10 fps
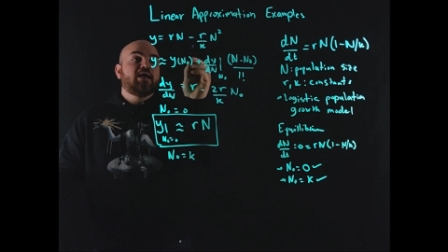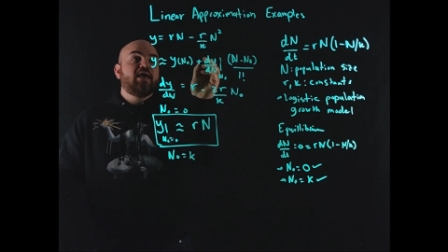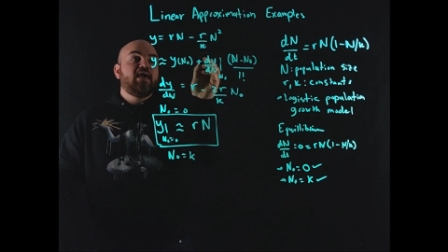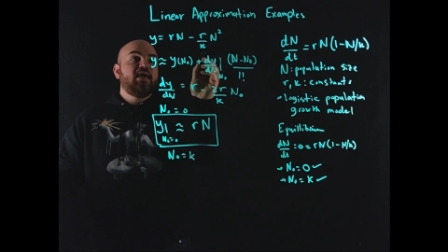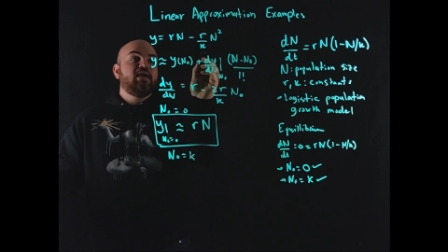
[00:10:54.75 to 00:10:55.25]

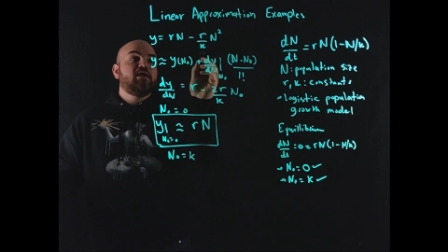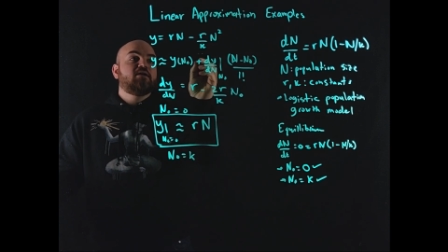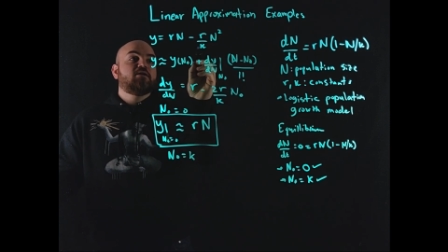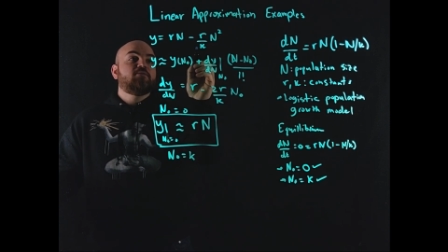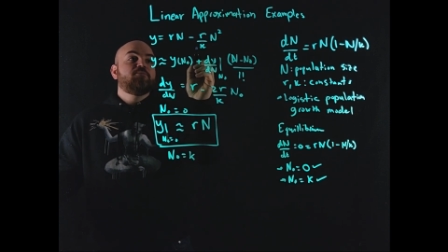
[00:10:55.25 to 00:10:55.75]
k
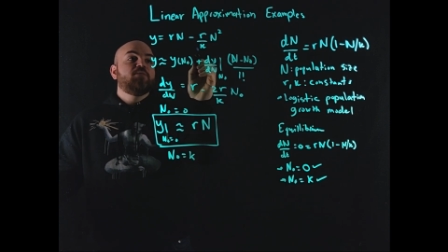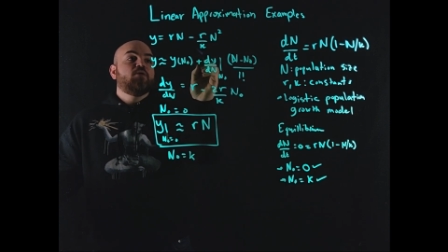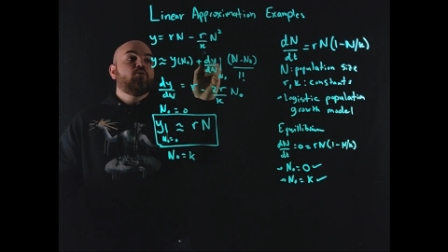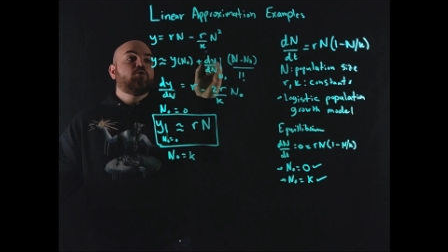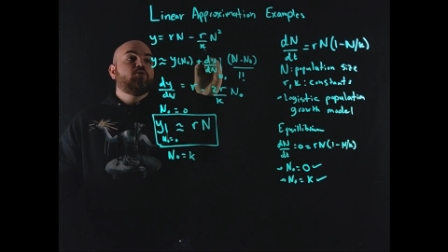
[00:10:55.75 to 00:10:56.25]
here,
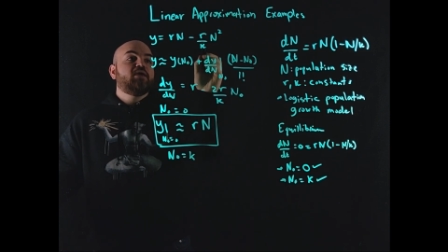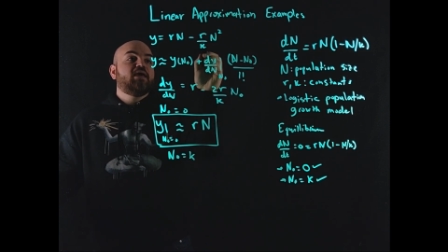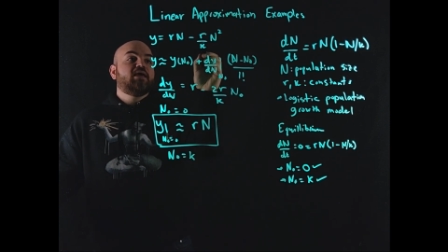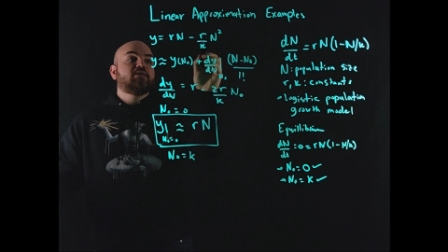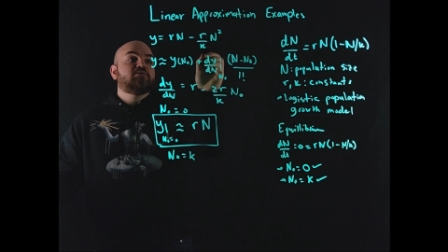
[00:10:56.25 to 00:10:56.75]
what do we
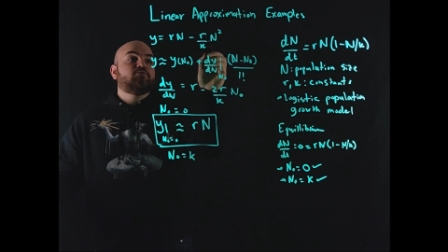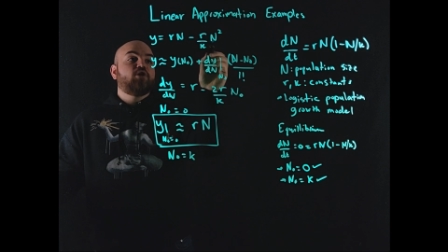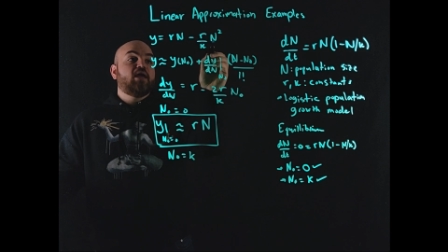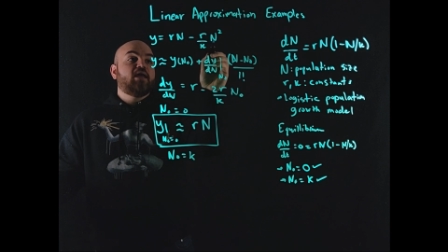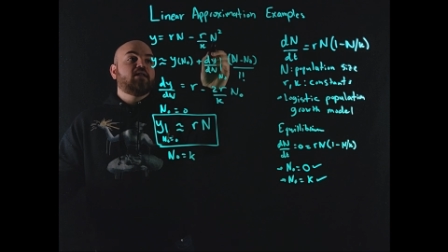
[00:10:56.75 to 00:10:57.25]
get
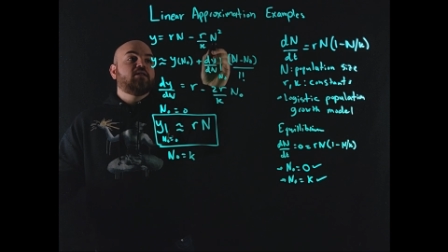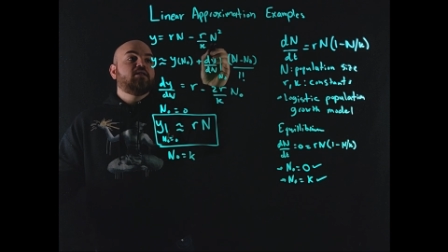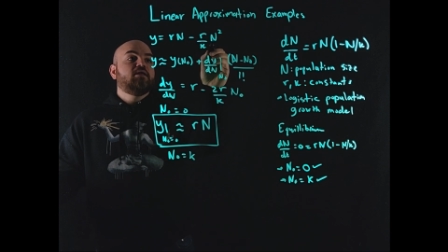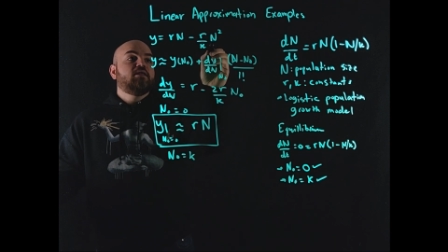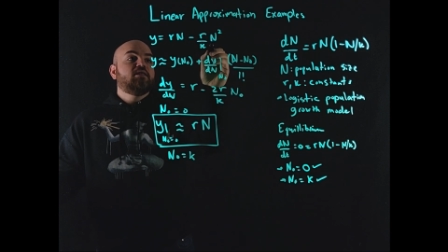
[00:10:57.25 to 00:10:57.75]
for n?
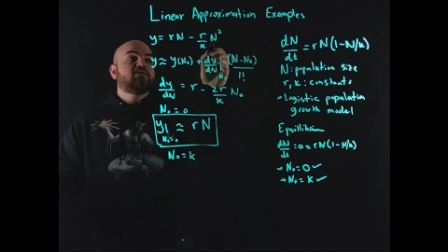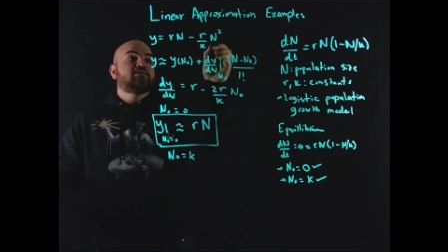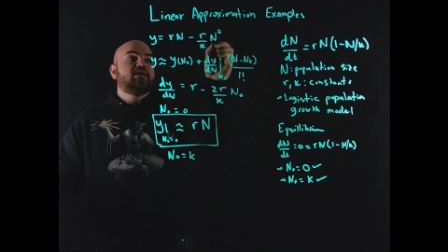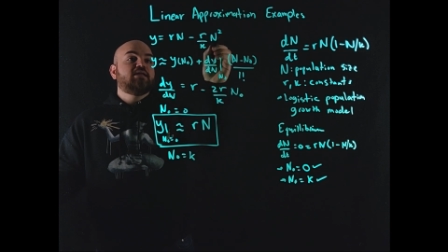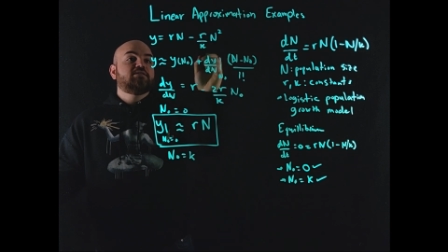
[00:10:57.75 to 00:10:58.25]
This
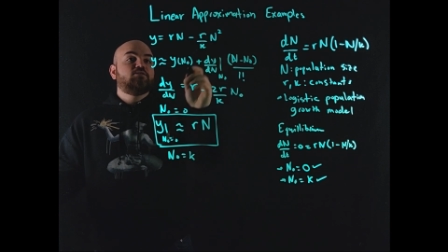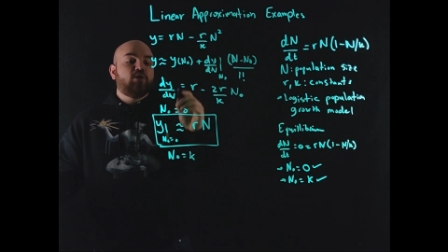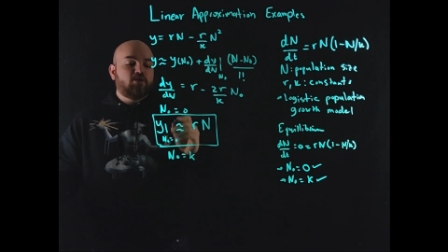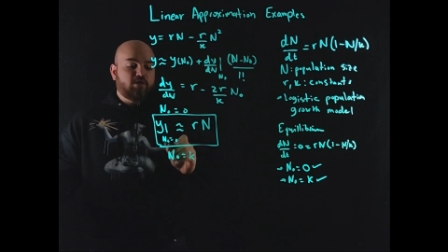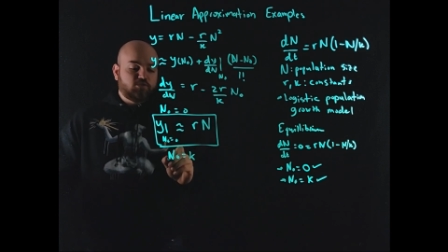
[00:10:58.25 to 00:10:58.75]
is n
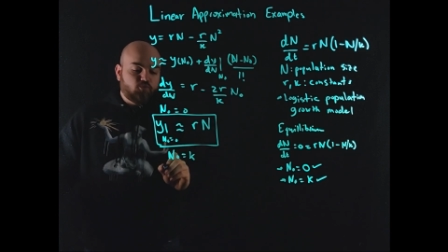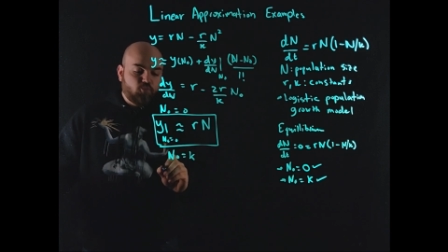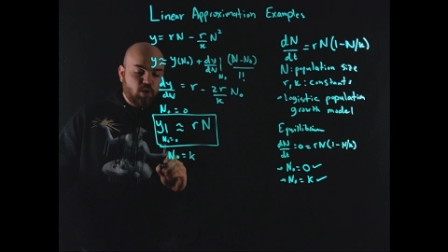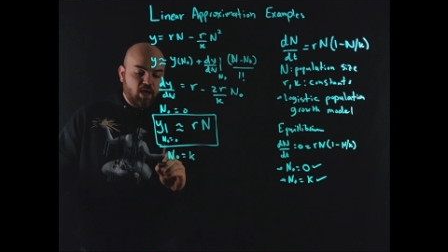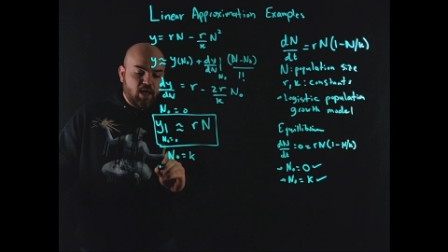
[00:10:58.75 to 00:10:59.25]
squared, right? So
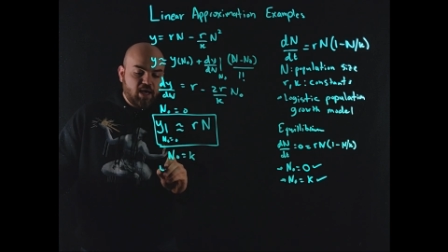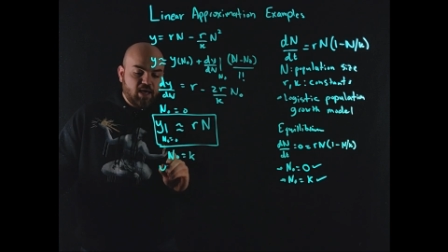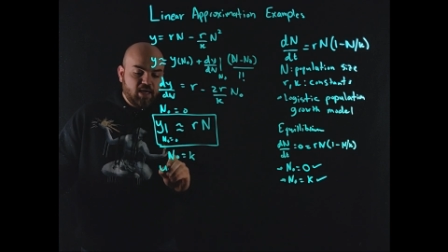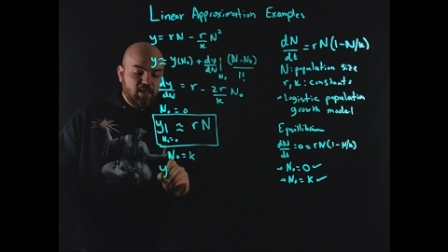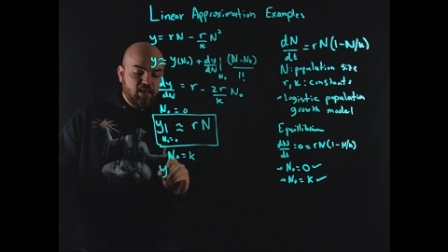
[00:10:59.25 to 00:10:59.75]

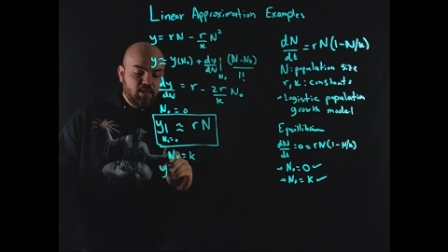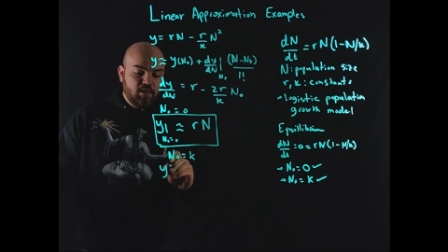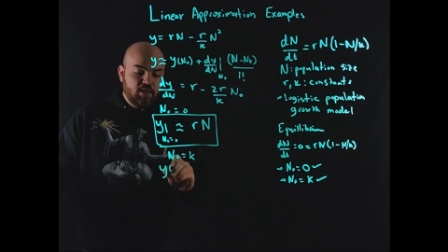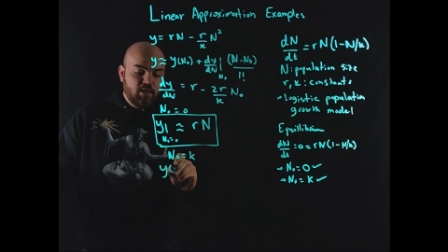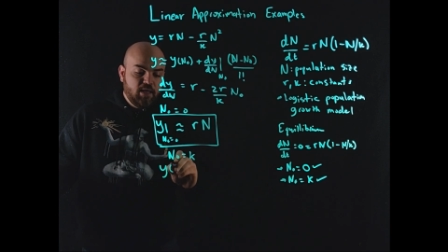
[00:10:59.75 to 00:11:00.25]
y
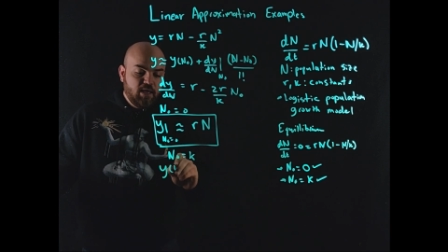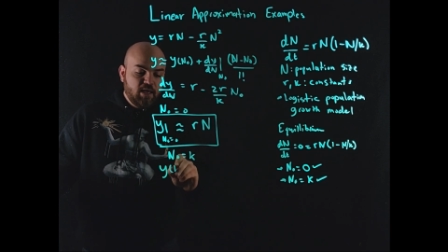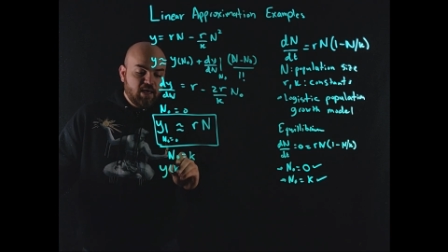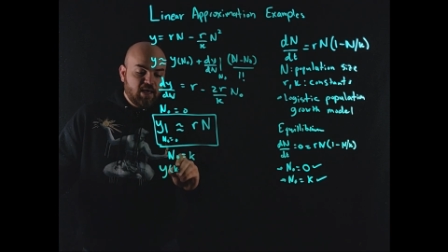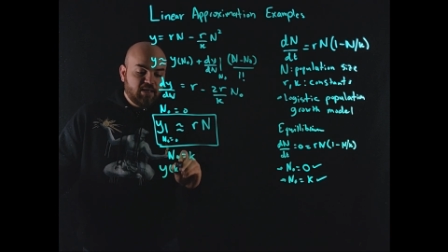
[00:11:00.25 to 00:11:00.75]

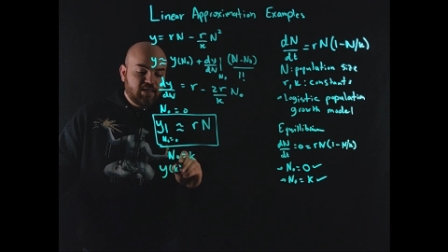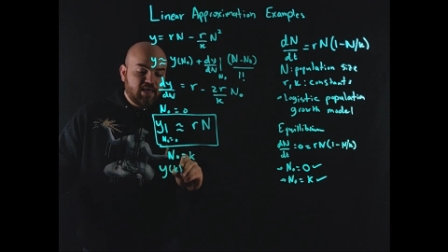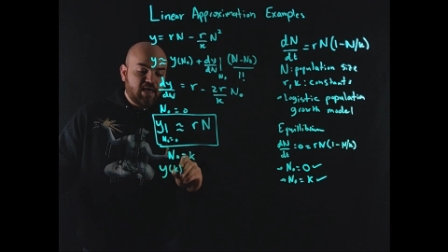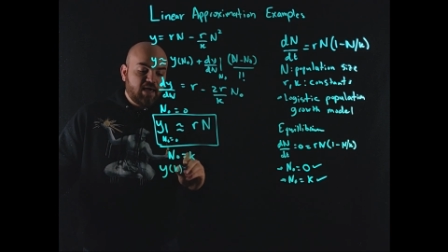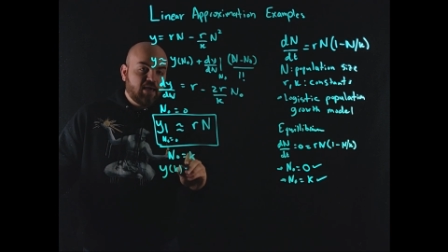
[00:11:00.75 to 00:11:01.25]
at
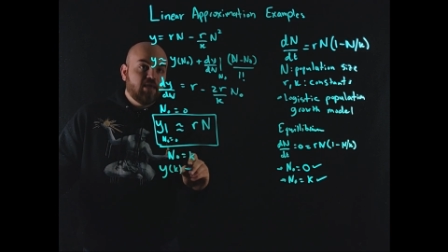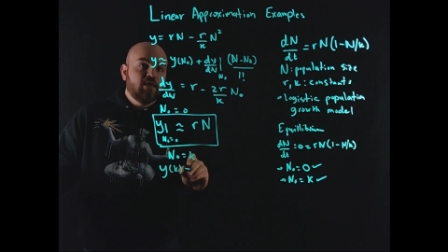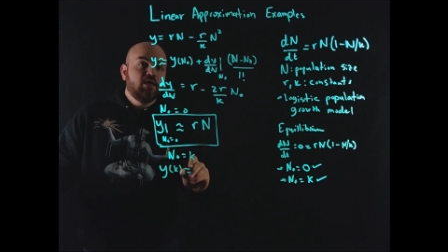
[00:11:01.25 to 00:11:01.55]
k,